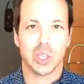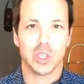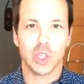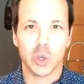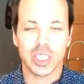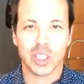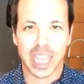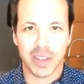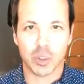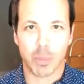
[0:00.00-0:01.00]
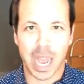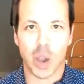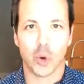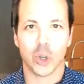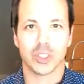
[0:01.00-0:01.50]
know that you have the
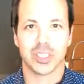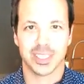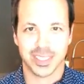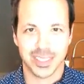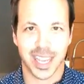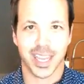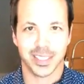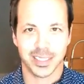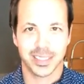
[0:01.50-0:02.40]
power to decide.